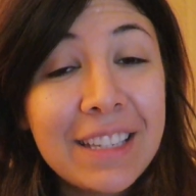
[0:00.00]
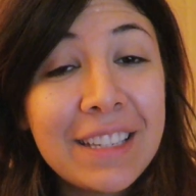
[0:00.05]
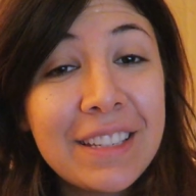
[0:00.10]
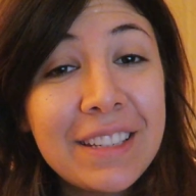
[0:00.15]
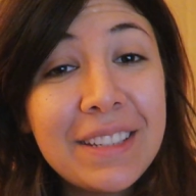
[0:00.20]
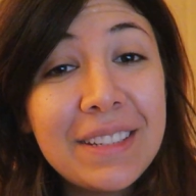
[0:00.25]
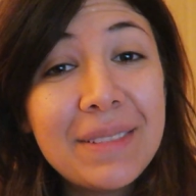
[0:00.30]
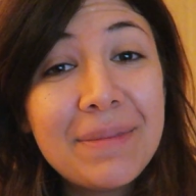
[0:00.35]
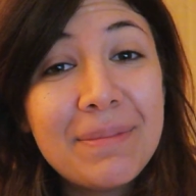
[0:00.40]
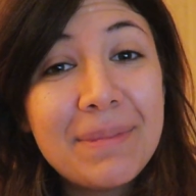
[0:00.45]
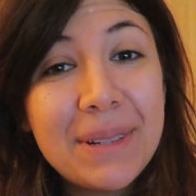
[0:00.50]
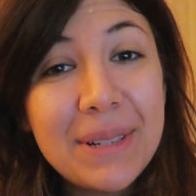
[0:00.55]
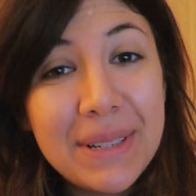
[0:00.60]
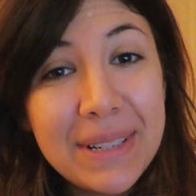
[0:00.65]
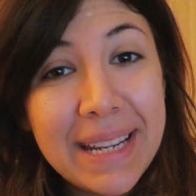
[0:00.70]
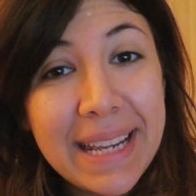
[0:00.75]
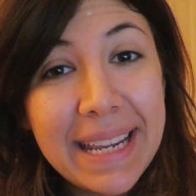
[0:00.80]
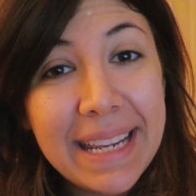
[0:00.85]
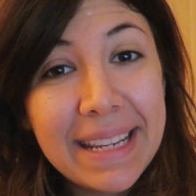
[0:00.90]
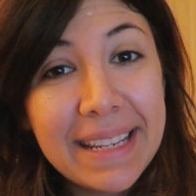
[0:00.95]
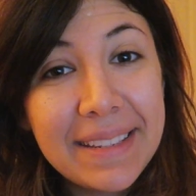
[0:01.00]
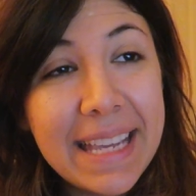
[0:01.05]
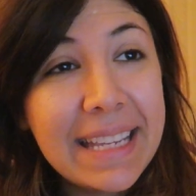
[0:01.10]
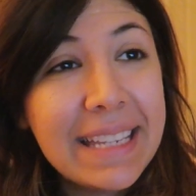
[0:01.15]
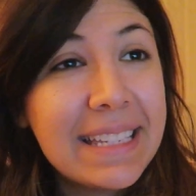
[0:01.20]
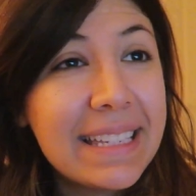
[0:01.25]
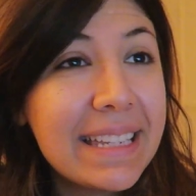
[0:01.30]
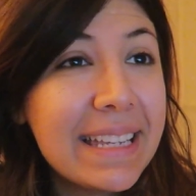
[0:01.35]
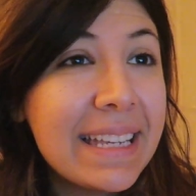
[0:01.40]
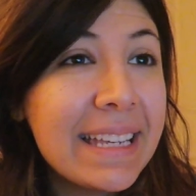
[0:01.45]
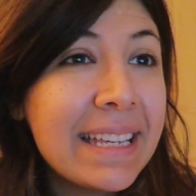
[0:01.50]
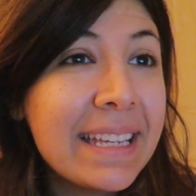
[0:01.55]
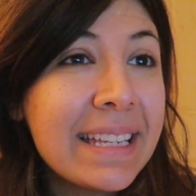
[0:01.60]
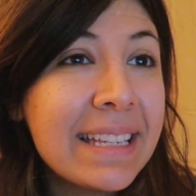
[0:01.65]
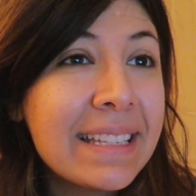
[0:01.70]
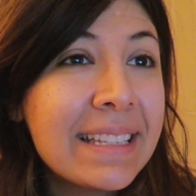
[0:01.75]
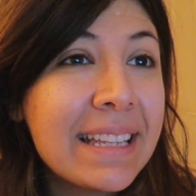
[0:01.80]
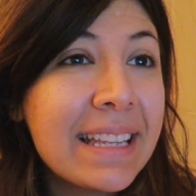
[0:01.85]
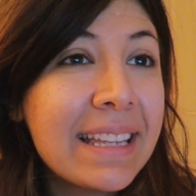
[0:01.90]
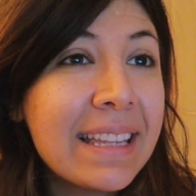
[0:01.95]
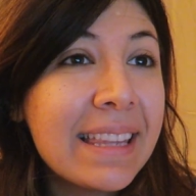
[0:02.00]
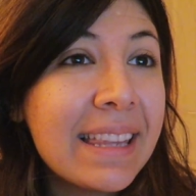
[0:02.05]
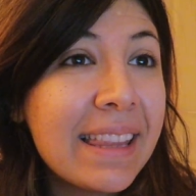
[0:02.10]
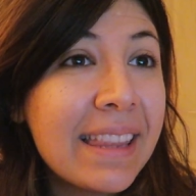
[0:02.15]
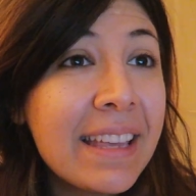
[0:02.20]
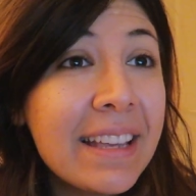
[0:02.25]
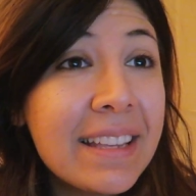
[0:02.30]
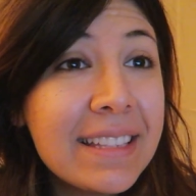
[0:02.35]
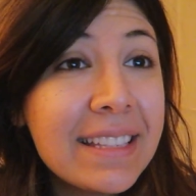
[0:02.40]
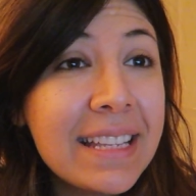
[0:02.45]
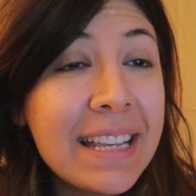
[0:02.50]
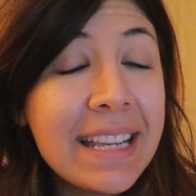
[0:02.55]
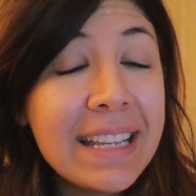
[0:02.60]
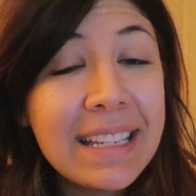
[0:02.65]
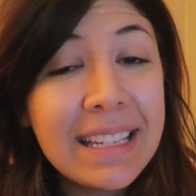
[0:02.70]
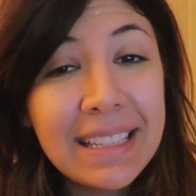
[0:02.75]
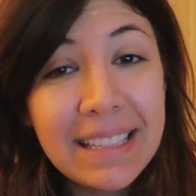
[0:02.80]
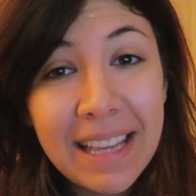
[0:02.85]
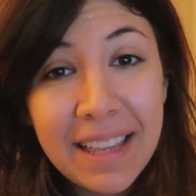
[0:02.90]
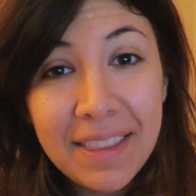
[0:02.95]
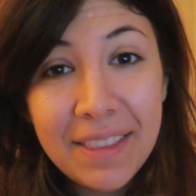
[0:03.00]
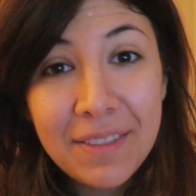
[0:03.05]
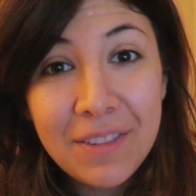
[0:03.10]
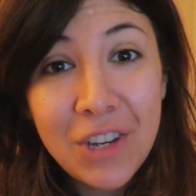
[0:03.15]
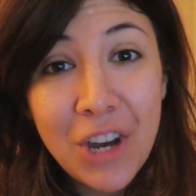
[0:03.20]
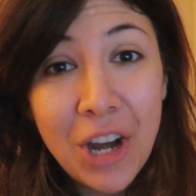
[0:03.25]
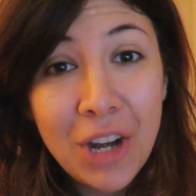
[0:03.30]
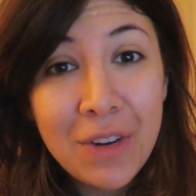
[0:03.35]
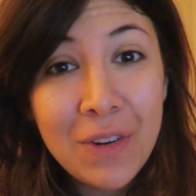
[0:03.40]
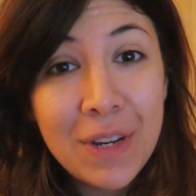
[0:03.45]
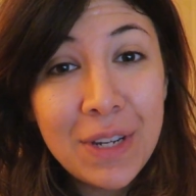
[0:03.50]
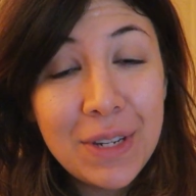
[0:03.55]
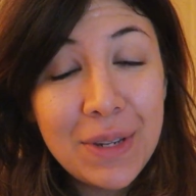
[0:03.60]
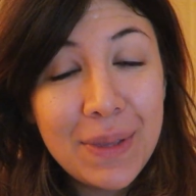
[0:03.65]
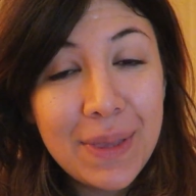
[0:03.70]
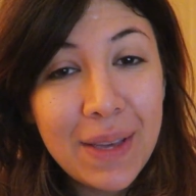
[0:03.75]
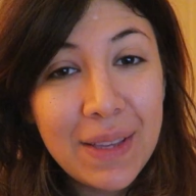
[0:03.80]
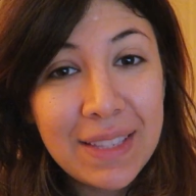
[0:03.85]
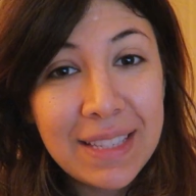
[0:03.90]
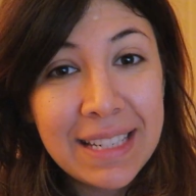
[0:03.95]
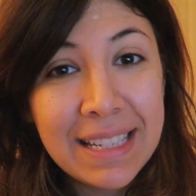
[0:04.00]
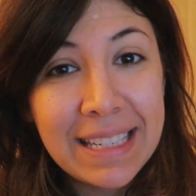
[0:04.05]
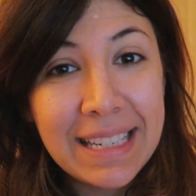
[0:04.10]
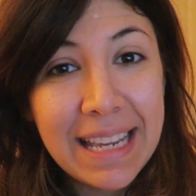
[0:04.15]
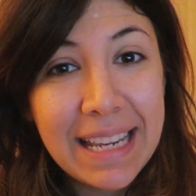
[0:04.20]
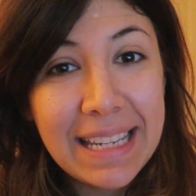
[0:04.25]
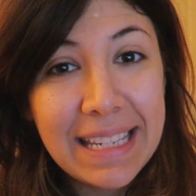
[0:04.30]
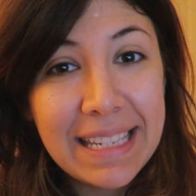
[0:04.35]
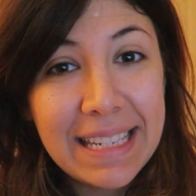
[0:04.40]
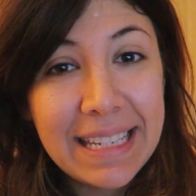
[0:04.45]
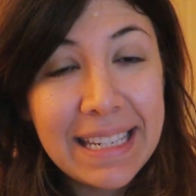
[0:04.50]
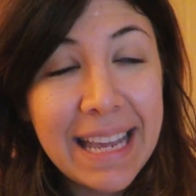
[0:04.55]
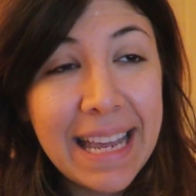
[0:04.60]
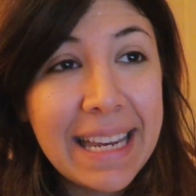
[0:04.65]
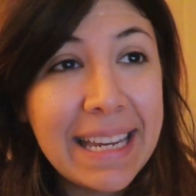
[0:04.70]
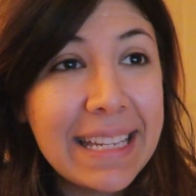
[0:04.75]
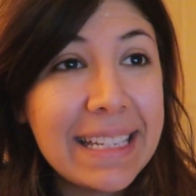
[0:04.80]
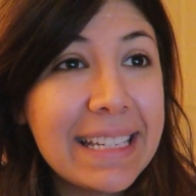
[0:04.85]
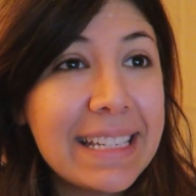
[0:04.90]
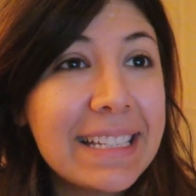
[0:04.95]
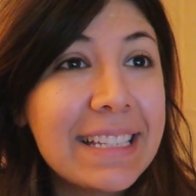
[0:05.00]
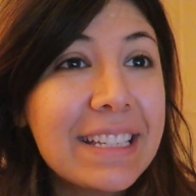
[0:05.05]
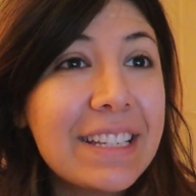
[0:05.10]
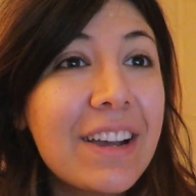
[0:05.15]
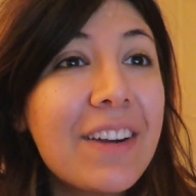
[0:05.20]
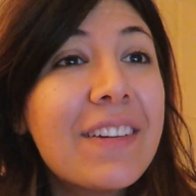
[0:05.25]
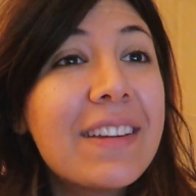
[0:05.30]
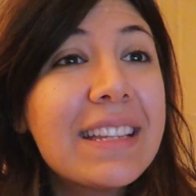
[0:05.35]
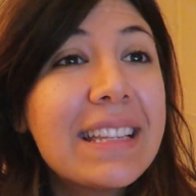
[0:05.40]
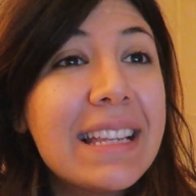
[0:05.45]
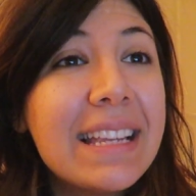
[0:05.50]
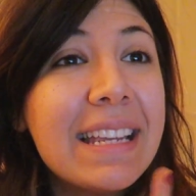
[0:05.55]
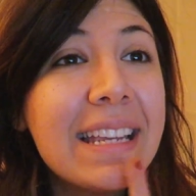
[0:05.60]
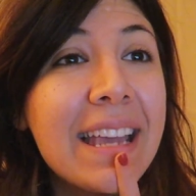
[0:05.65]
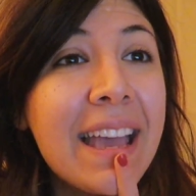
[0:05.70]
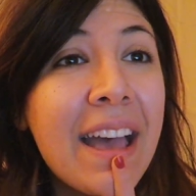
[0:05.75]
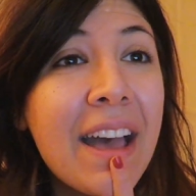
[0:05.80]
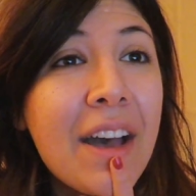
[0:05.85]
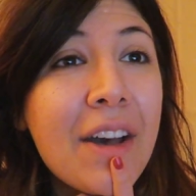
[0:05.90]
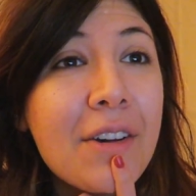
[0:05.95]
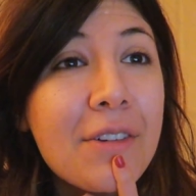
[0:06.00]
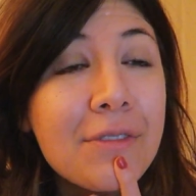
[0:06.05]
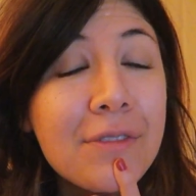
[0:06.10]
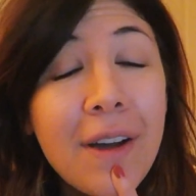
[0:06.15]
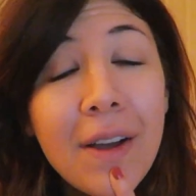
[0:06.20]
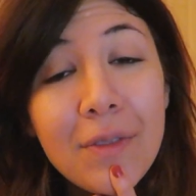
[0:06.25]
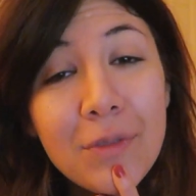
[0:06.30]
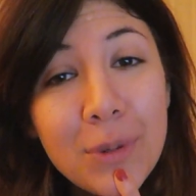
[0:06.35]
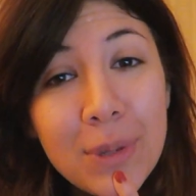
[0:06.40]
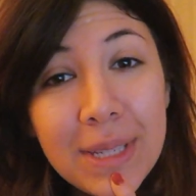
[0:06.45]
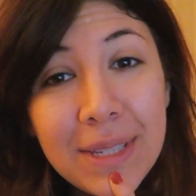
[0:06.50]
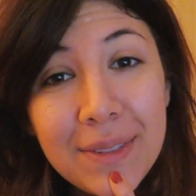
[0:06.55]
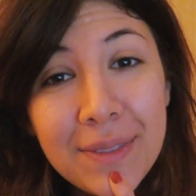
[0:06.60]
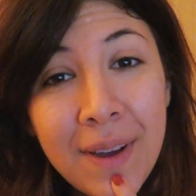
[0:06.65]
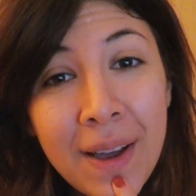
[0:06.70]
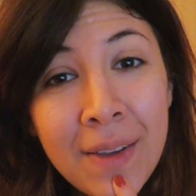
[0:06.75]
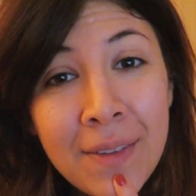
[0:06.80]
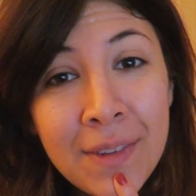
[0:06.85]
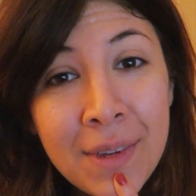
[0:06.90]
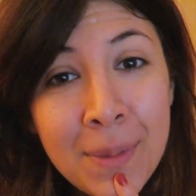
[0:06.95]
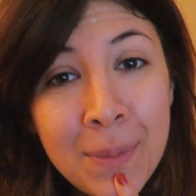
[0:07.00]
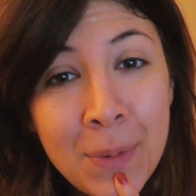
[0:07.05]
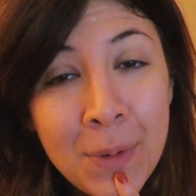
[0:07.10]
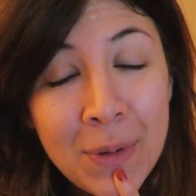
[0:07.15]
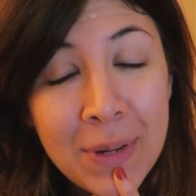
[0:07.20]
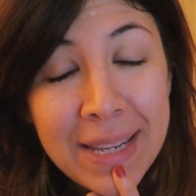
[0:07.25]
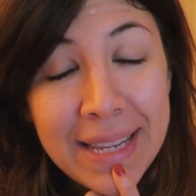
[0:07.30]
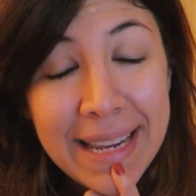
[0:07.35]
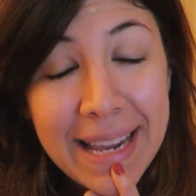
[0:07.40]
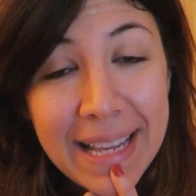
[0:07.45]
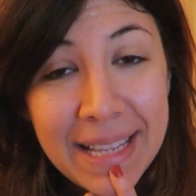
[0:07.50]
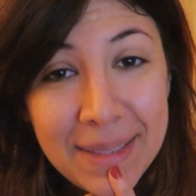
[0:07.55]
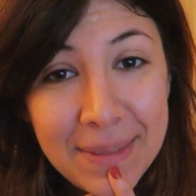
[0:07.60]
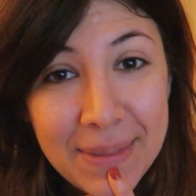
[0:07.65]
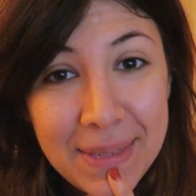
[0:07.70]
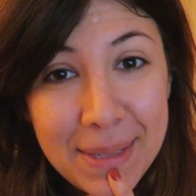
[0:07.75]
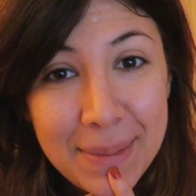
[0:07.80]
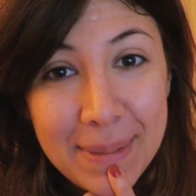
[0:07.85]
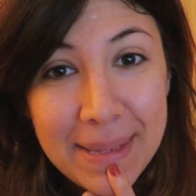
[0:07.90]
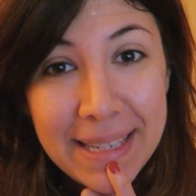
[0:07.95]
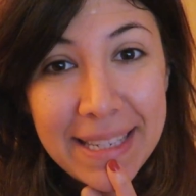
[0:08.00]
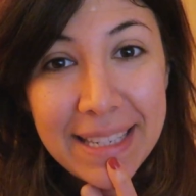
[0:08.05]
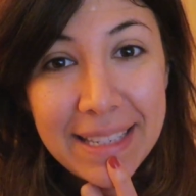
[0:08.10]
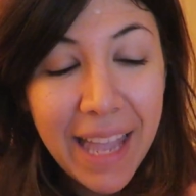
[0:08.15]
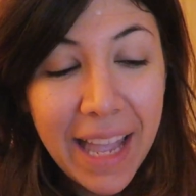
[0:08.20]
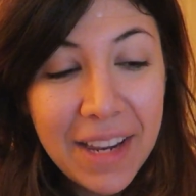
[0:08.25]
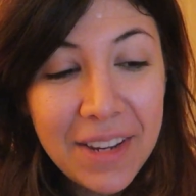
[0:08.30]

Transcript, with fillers: Good morning. It is Thursday, the 10th of January 2019, and it is currently 5.25 in the morning as we speak.